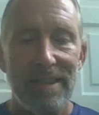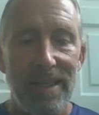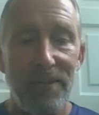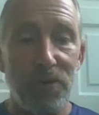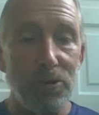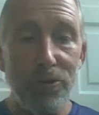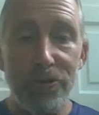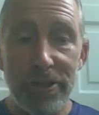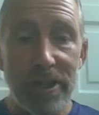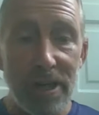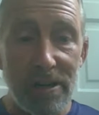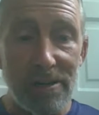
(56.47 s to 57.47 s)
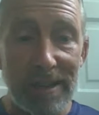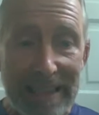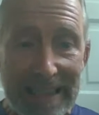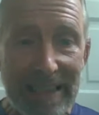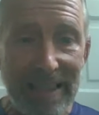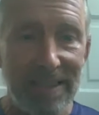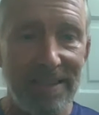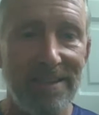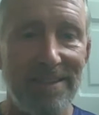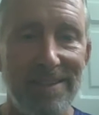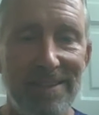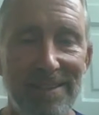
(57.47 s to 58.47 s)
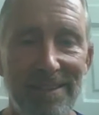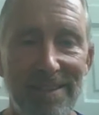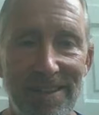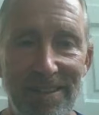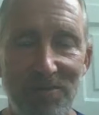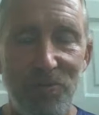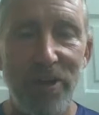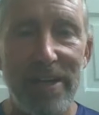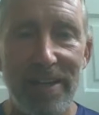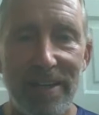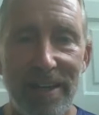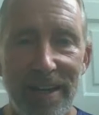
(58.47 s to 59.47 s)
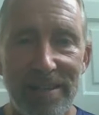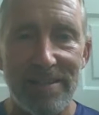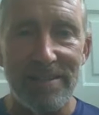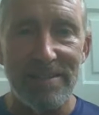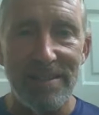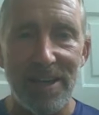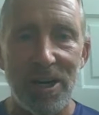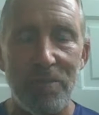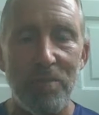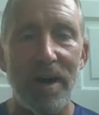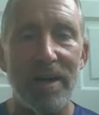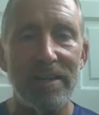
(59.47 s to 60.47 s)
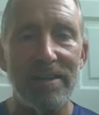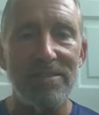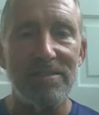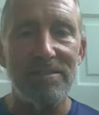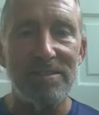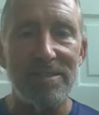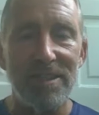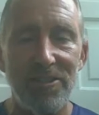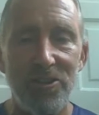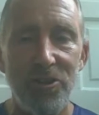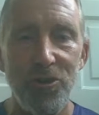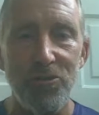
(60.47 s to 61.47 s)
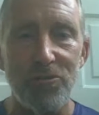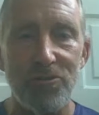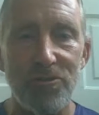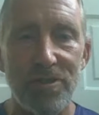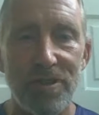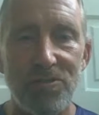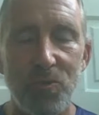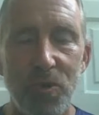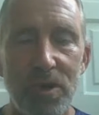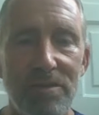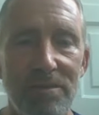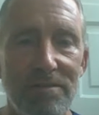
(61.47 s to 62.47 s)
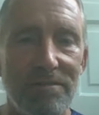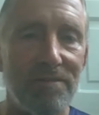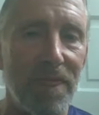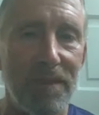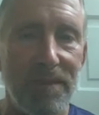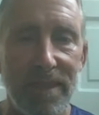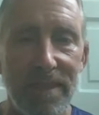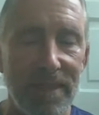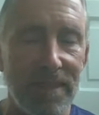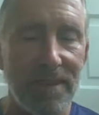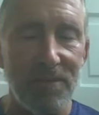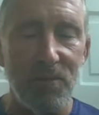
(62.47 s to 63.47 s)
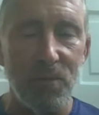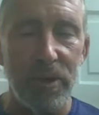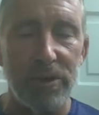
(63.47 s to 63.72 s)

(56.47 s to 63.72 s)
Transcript: evolutionarily recognize and our bodies can use. That's what we